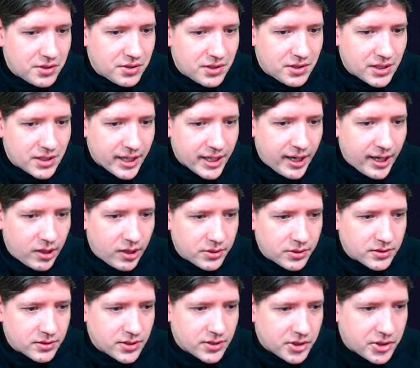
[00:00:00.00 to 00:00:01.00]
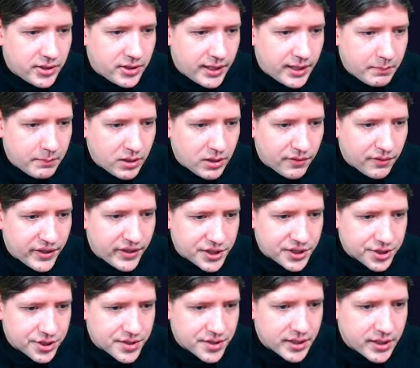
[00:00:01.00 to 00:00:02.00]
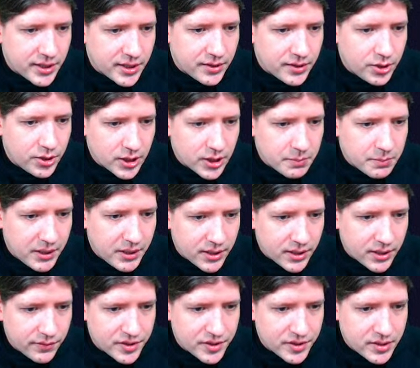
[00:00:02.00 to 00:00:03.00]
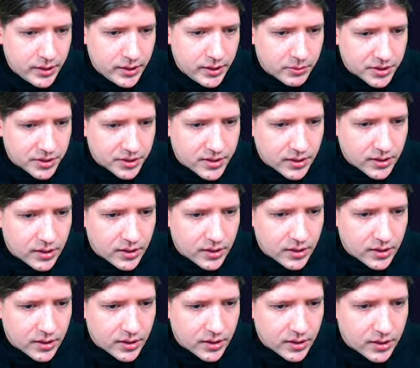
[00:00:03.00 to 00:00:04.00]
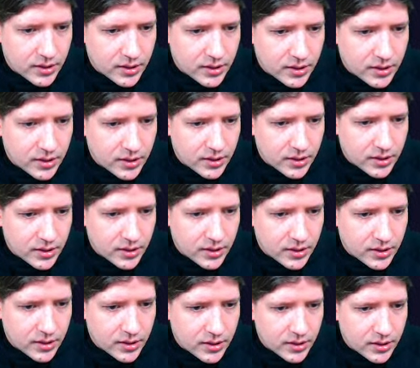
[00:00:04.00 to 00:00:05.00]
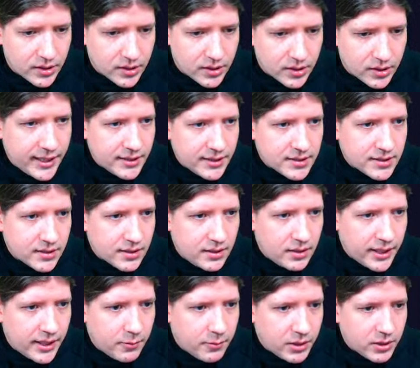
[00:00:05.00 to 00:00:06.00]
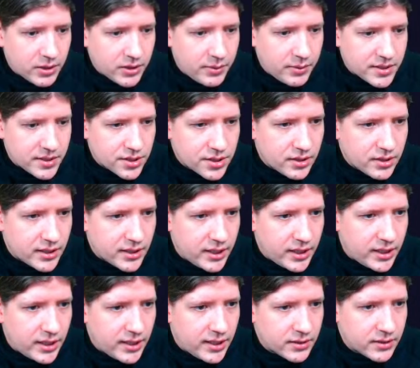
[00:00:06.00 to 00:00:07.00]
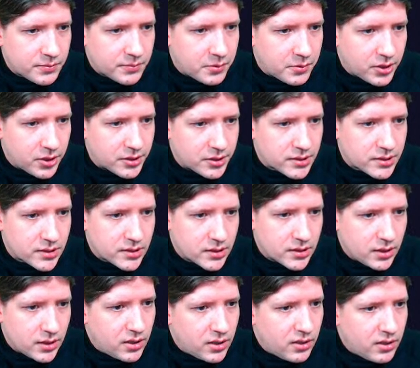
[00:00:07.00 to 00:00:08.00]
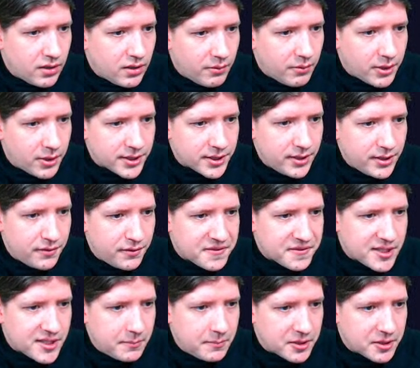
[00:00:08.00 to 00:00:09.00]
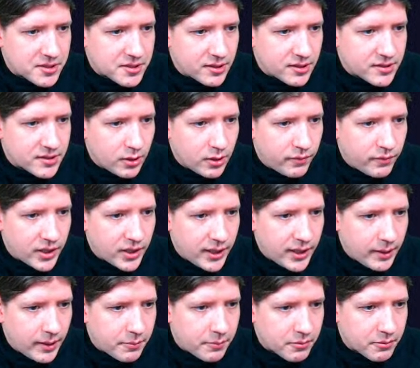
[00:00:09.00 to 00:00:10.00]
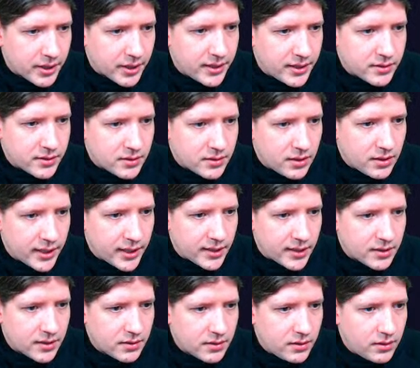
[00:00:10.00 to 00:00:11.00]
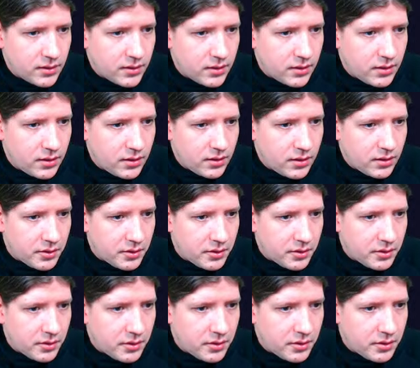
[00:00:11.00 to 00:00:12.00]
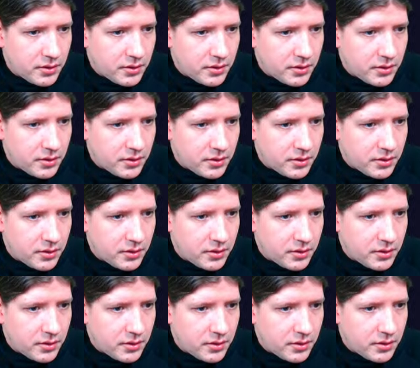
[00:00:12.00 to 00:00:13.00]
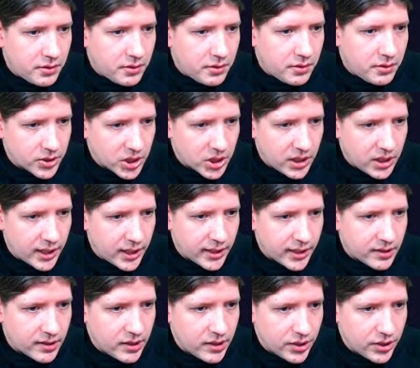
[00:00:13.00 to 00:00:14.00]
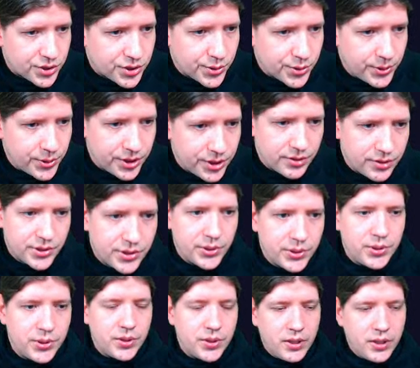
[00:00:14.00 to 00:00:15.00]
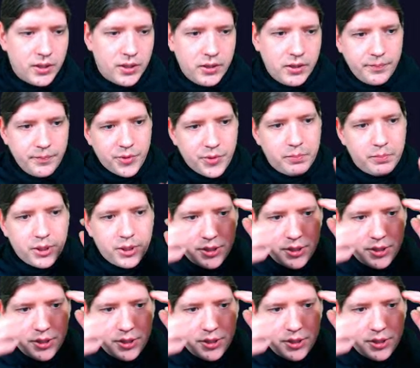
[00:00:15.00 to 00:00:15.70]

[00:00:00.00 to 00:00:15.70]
count the number of hashes that are not part of a sea monster. So I guess like one question that I had was, what if sea monsters overlap, right? Like the head of the sea monster could like intrude into the body of